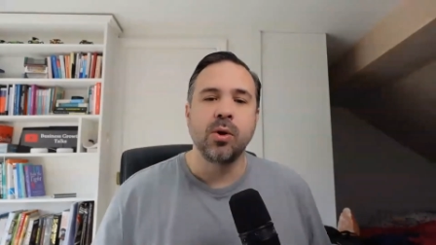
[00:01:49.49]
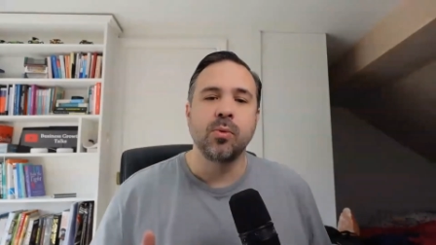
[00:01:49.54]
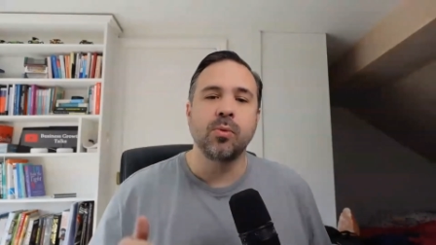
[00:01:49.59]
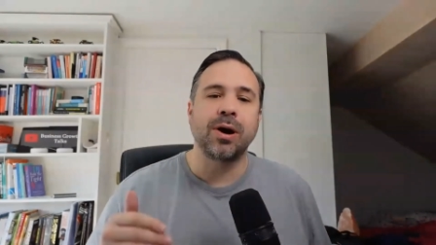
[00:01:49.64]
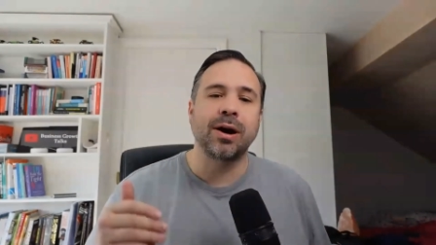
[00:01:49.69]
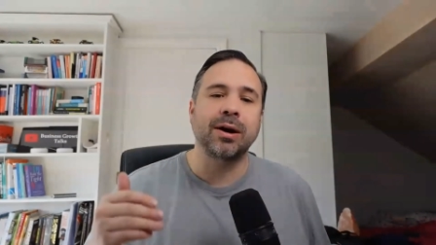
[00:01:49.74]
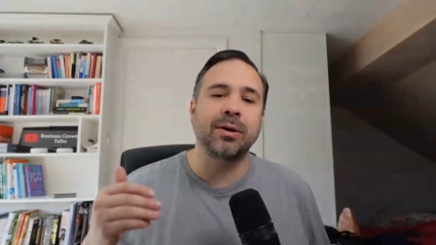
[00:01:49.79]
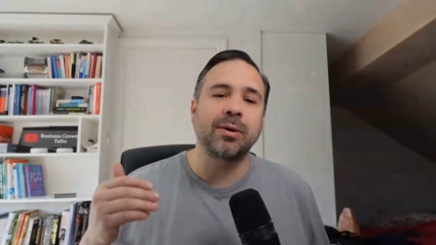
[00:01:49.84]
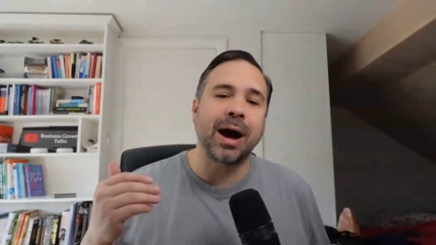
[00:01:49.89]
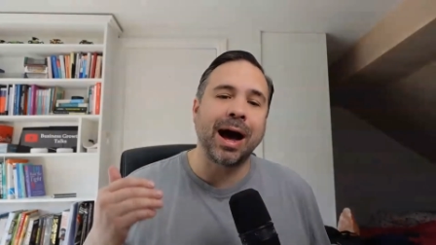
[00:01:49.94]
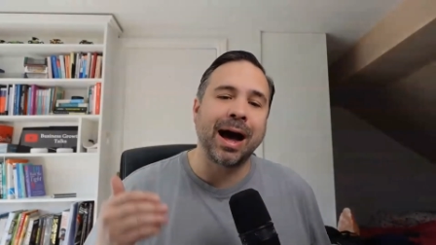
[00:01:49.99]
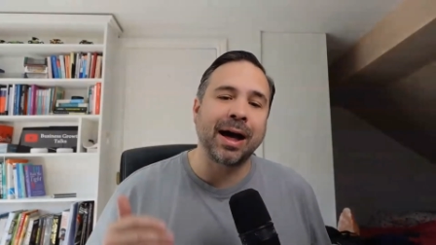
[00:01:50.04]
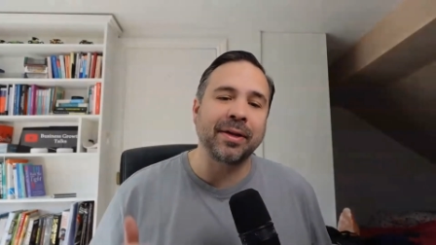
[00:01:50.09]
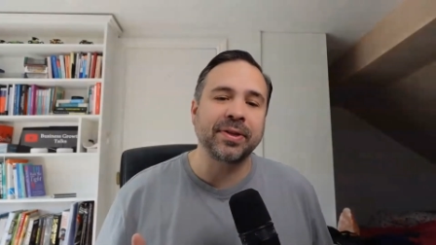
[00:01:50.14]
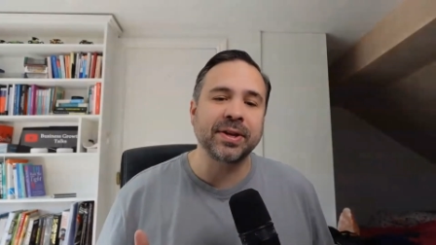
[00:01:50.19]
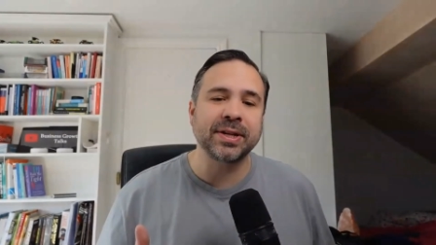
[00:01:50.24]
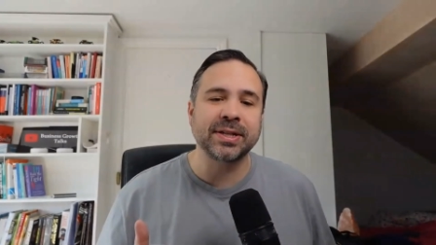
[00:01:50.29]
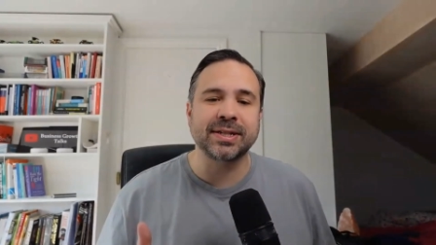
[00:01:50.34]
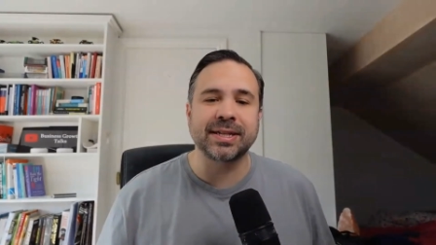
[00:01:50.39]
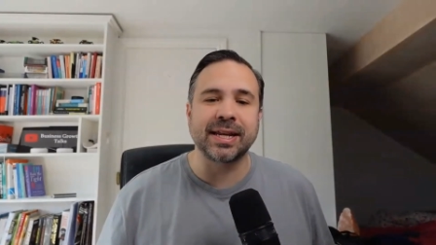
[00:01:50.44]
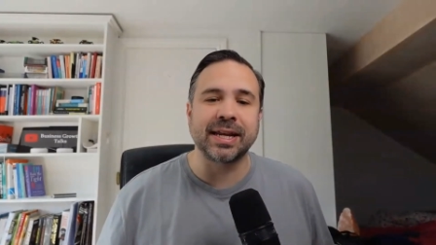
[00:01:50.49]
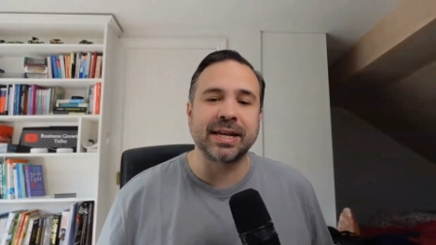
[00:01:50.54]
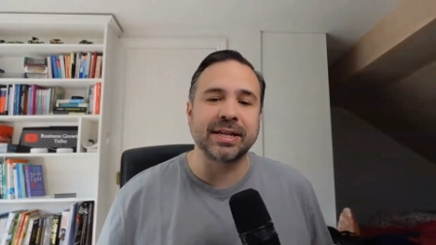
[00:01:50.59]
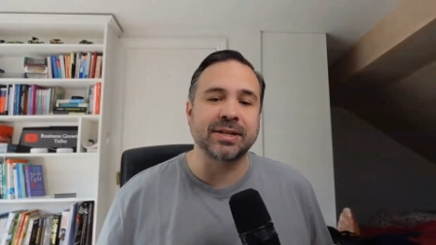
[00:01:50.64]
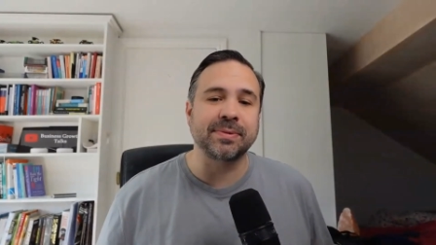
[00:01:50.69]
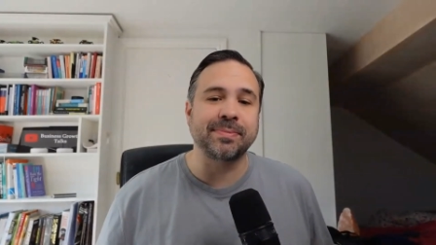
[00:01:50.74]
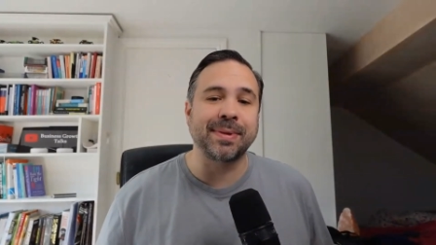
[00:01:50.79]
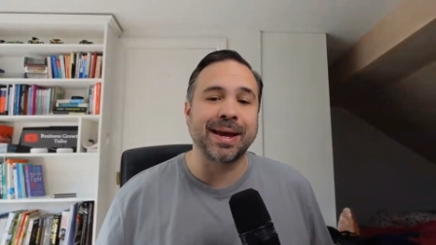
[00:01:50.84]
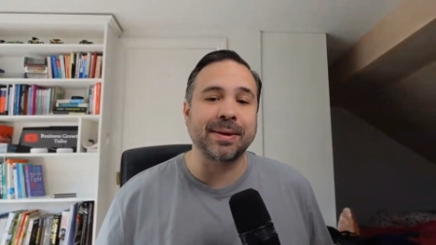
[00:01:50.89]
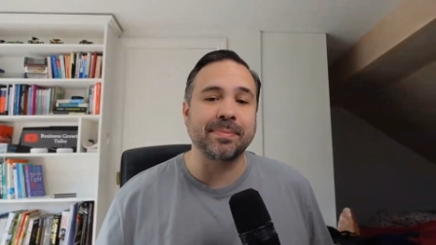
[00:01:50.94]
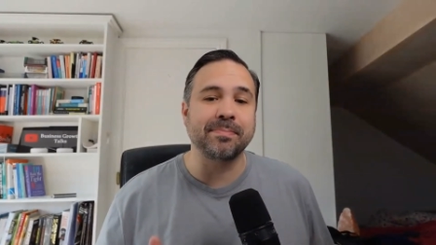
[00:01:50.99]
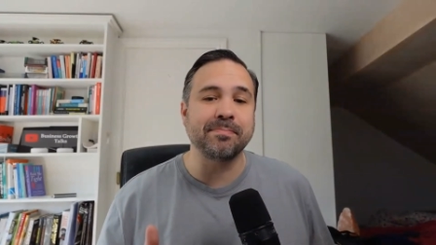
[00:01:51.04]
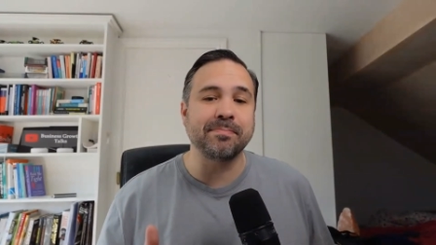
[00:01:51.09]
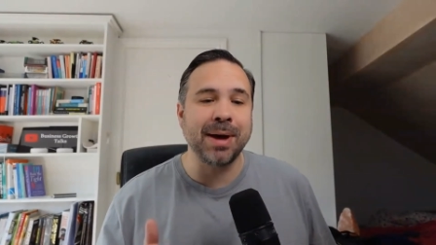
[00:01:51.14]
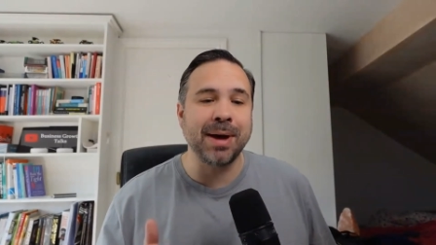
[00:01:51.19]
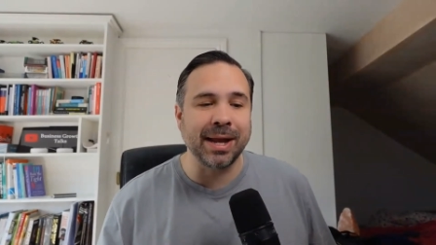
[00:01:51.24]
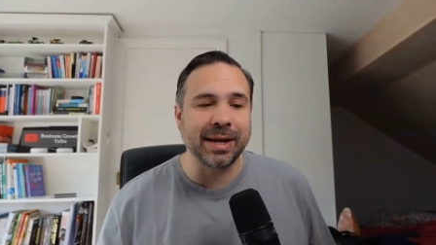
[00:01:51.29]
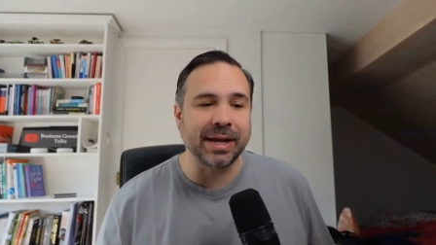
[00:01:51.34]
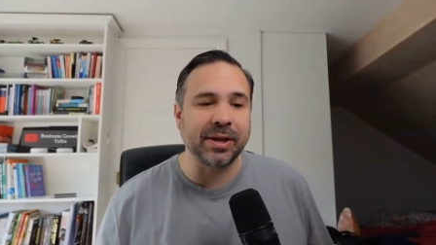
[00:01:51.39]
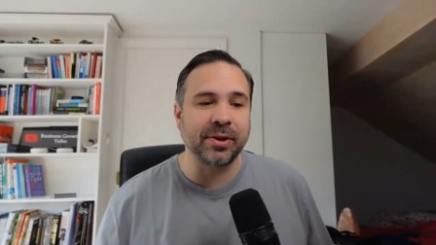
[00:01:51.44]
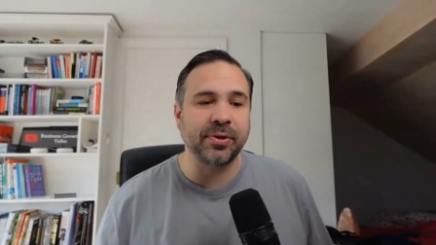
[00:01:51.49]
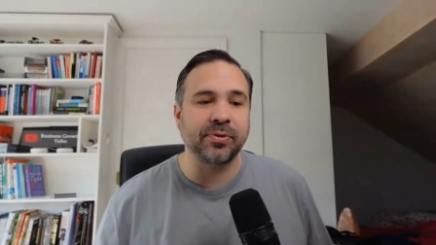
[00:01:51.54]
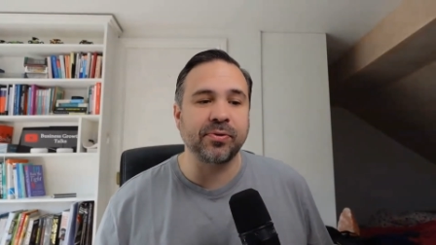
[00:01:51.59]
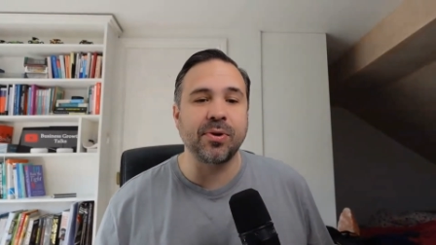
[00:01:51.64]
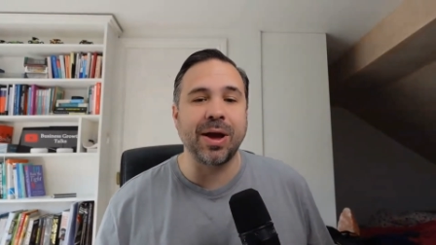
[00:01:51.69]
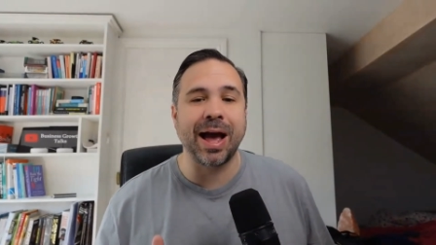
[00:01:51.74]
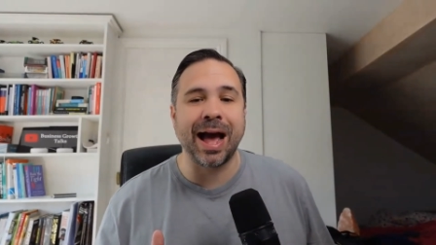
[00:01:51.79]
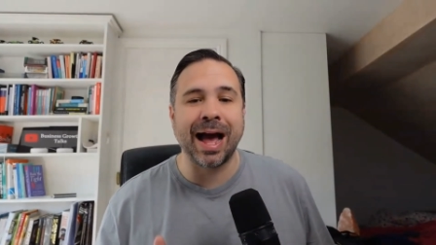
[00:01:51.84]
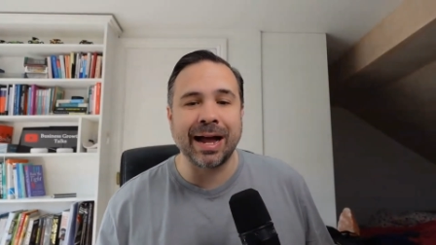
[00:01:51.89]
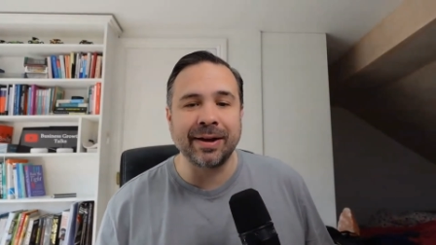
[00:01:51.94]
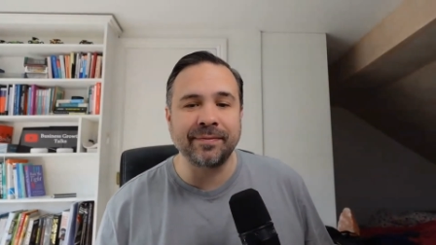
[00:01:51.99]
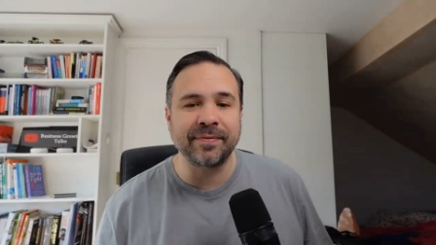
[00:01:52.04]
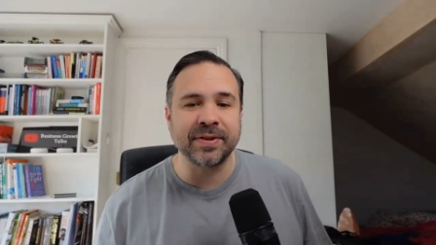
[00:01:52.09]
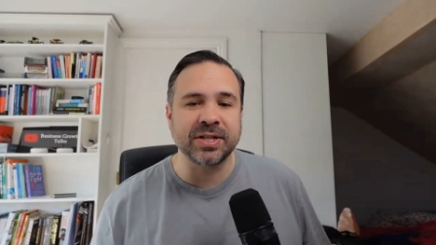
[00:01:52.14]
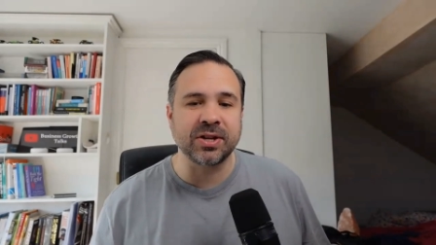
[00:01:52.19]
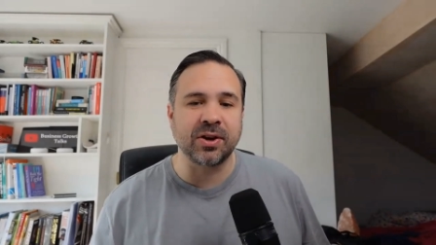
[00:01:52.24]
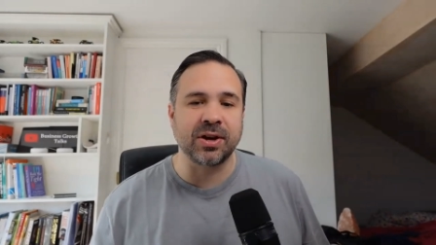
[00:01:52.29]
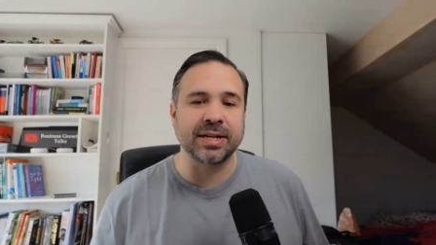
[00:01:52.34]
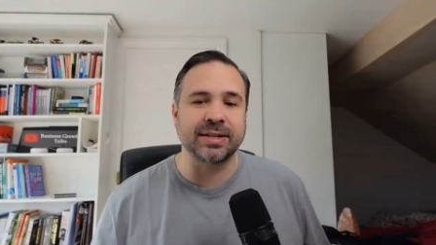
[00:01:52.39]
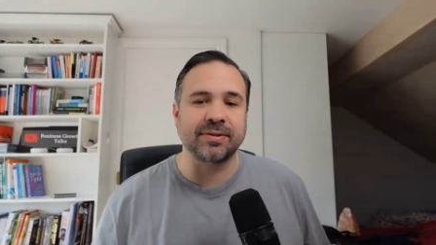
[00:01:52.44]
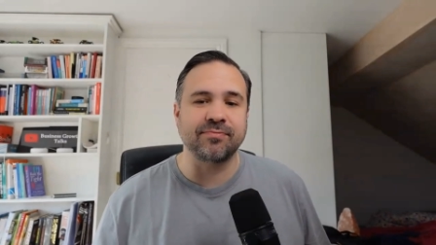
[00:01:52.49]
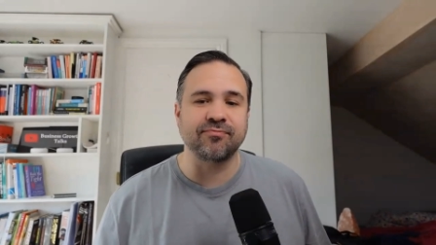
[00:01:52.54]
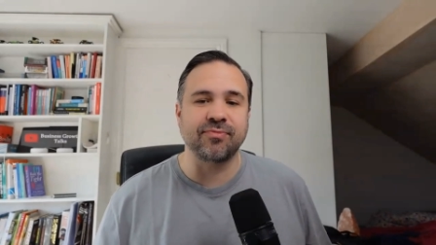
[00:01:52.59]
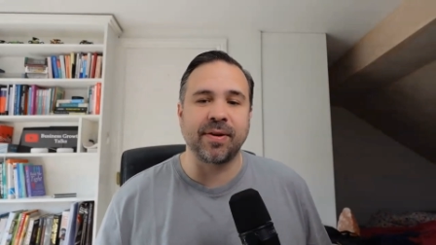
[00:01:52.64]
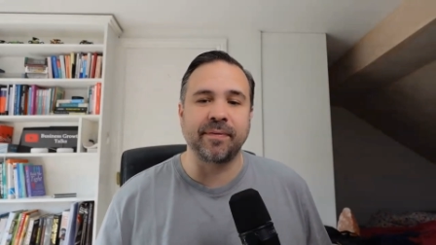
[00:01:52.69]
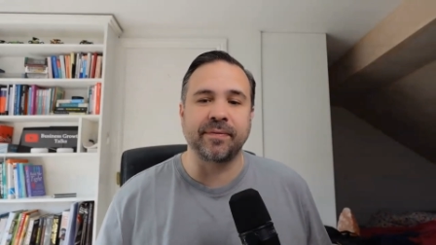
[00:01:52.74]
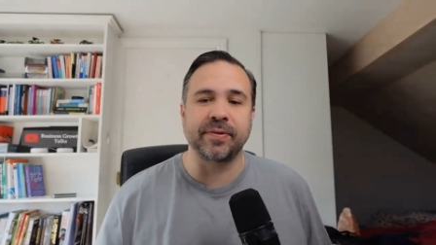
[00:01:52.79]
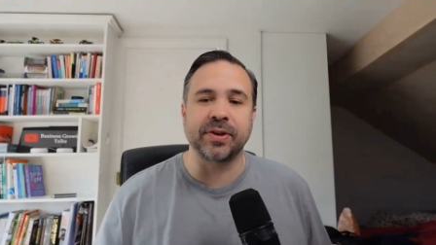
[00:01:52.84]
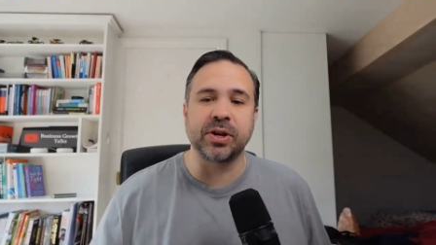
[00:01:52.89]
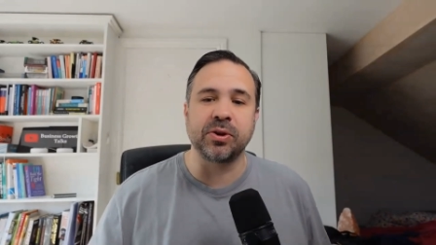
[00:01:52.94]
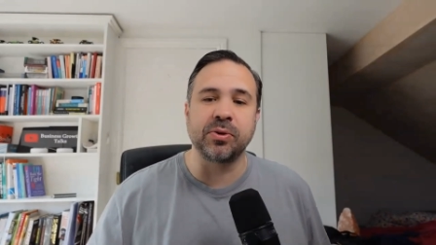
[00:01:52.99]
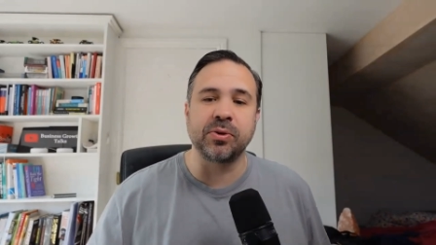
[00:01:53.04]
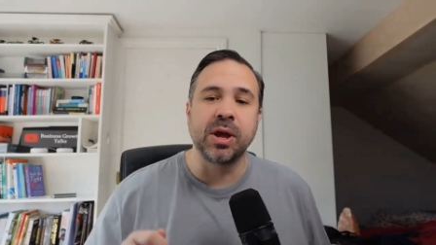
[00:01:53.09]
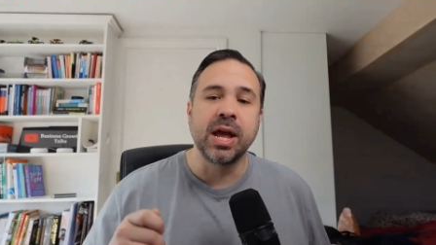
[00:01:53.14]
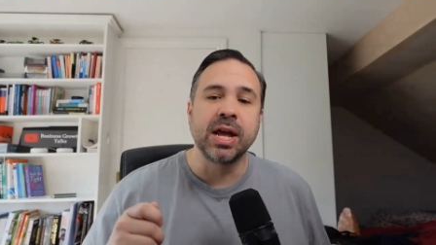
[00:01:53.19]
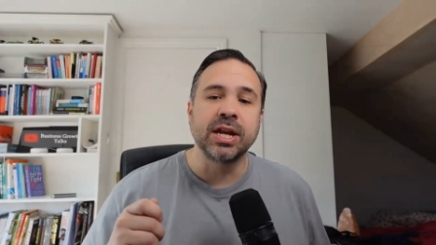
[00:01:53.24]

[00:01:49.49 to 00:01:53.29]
while others seek to make money through advertising revenue